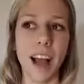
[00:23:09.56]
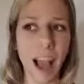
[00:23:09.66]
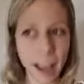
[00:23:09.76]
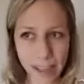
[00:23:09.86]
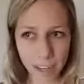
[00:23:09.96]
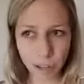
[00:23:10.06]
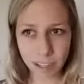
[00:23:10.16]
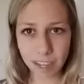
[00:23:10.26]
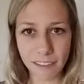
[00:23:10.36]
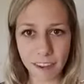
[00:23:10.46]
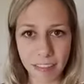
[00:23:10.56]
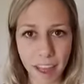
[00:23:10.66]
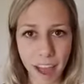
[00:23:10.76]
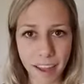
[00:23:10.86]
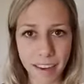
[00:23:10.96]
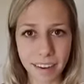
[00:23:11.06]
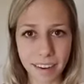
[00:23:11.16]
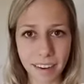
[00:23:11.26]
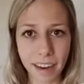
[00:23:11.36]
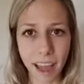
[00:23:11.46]
I didn't just leave it at that.
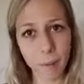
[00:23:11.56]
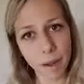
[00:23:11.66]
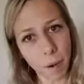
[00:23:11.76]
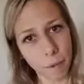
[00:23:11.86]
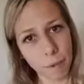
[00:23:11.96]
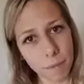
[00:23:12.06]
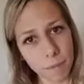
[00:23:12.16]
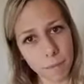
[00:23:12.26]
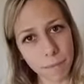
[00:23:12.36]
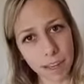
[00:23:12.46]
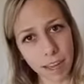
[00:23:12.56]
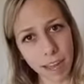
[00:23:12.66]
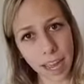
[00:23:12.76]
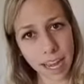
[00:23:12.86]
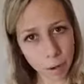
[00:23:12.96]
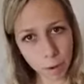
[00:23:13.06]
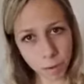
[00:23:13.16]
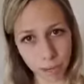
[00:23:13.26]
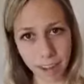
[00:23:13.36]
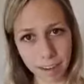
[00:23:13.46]
I went home and I
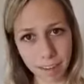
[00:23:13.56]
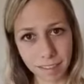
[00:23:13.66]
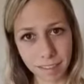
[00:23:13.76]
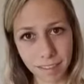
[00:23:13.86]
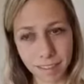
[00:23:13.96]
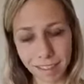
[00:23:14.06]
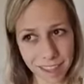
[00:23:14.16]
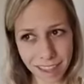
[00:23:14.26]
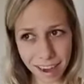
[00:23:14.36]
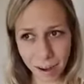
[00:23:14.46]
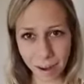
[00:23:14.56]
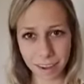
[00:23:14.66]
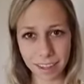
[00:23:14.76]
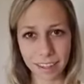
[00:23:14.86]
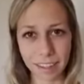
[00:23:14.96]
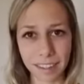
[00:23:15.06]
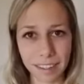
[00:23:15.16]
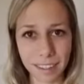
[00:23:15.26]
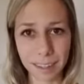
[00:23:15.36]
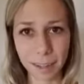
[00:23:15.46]
Googled it. It's not that hard.
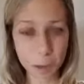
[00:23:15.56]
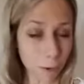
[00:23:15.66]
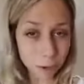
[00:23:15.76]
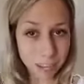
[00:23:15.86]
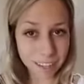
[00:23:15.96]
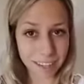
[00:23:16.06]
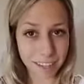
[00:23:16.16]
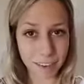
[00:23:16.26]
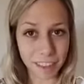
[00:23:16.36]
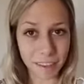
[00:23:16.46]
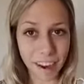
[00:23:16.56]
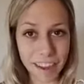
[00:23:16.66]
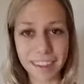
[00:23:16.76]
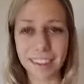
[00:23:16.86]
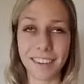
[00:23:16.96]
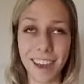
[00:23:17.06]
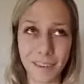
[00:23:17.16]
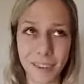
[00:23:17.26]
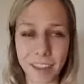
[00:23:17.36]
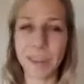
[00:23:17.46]
Google tells us everything, right? Not
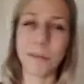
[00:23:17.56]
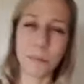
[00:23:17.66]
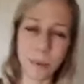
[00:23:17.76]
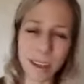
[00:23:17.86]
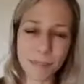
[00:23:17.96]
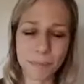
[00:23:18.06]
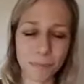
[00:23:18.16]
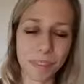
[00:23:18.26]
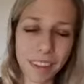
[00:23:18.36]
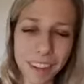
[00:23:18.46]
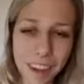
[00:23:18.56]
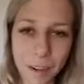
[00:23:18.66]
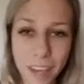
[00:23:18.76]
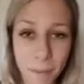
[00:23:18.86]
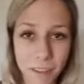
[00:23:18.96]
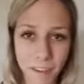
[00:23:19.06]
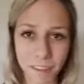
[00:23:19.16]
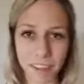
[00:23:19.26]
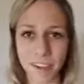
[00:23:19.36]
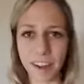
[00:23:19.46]
everything, but, can't believe
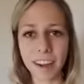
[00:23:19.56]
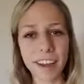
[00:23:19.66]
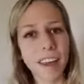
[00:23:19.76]
everything you read.